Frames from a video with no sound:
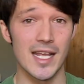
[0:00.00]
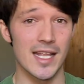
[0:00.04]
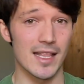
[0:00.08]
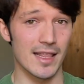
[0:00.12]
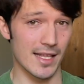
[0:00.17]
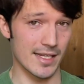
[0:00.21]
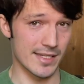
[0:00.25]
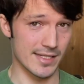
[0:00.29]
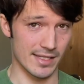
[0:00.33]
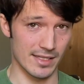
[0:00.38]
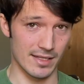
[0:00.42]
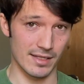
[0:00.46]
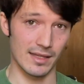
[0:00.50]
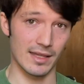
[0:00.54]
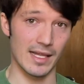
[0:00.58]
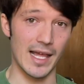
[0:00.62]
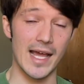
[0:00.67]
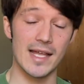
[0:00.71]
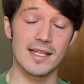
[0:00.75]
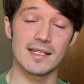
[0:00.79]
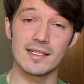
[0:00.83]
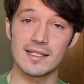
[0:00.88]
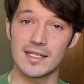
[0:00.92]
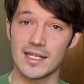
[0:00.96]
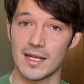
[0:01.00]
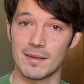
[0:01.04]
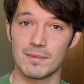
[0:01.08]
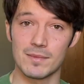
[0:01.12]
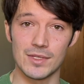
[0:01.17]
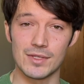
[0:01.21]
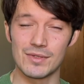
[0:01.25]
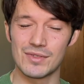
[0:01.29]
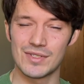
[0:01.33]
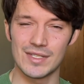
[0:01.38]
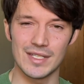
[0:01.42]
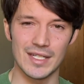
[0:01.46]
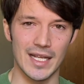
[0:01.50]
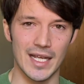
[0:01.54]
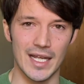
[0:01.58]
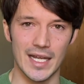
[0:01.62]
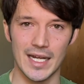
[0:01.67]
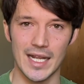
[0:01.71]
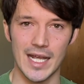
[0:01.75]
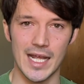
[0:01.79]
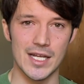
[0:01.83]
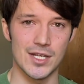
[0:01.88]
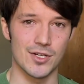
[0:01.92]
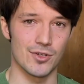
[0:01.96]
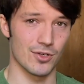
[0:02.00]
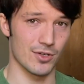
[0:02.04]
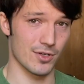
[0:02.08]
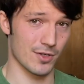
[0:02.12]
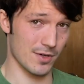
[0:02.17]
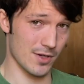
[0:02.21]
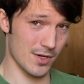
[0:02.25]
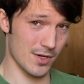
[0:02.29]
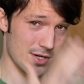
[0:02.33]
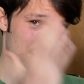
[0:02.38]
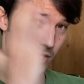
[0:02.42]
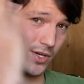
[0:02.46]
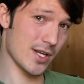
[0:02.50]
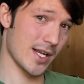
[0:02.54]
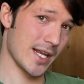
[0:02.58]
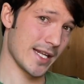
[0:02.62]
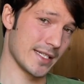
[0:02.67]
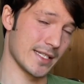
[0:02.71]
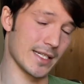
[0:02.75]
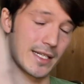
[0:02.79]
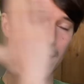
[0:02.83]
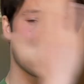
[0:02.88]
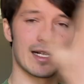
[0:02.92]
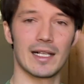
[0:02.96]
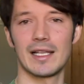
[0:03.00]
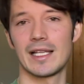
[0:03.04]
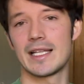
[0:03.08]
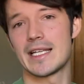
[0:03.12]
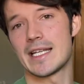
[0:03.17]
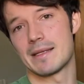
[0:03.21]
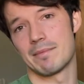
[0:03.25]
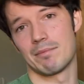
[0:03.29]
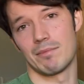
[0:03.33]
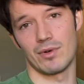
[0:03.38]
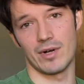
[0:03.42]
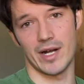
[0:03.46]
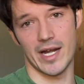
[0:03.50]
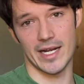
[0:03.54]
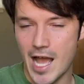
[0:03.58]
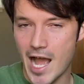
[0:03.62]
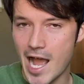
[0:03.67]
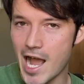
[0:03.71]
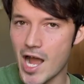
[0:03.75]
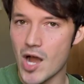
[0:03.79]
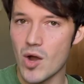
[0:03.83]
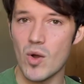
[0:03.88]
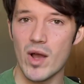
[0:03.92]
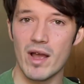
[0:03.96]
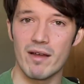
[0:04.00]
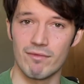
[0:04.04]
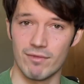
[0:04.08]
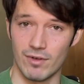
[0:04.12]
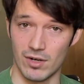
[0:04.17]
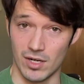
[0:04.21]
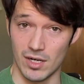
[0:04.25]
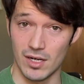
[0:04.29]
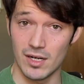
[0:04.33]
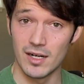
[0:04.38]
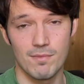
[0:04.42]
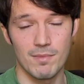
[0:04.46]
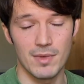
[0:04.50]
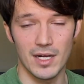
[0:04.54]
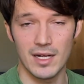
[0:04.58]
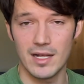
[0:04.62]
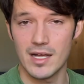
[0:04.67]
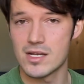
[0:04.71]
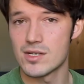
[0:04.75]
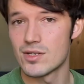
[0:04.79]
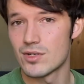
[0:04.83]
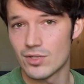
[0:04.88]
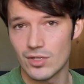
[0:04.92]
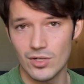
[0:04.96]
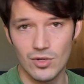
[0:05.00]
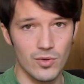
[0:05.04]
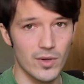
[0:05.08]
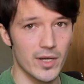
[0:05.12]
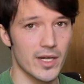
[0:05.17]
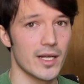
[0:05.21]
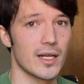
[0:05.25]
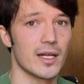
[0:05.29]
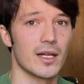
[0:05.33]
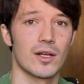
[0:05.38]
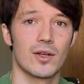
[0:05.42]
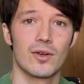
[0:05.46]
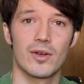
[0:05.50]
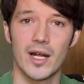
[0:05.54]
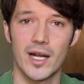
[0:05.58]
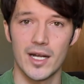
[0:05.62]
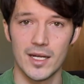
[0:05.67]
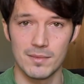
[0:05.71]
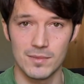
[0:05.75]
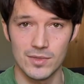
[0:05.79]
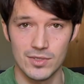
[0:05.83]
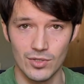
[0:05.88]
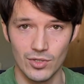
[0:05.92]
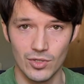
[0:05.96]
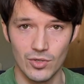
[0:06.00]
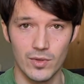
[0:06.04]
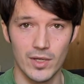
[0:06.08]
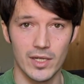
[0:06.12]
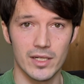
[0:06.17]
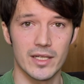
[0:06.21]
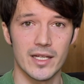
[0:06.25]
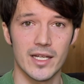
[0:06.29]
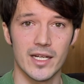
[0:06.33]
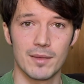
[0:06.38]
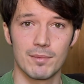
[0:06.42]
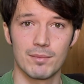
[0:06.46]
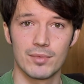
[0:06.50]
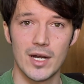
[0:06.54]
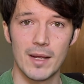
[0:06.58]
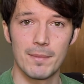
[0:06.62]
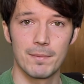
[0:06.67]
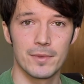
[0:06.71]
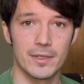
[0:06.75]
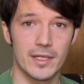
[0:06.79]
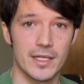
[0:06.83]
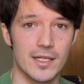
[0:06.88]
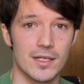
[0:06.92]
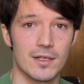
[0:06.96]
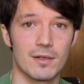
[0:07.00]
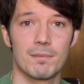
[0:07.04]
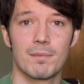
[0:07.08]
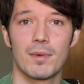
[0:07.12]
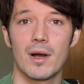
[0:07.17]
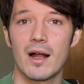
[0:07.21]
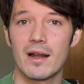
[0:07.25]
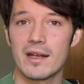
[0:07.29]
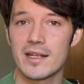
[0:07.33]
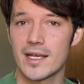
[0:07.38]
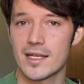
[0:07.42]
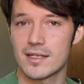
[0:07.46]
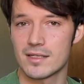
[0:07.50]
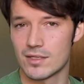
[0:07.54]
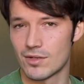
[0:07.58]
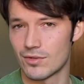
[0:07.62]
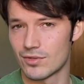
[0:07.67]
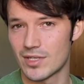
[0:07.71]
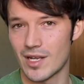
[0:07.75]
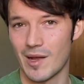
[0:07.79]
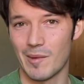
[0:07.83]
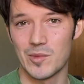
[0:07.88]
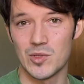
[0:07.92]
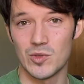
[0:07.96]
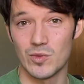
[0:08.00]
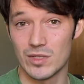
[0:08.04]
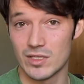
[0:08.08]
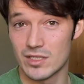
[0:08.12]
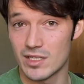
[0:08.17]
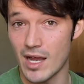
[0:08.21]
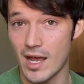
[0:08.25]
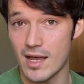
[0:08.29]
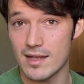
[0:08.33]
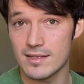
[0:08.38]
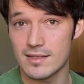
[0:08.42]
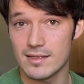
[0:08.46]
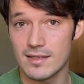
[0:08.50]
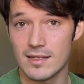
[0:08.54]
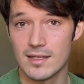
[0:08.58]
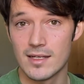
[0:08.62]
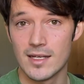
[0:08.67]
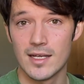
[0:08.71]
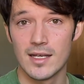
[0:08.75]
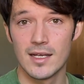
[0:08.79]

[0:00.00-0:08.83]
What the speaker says: This is the last day I'm using it, and it's a clean break. However, because you're quitting Kratom so quickly and abruptly, your body has no time to adjust.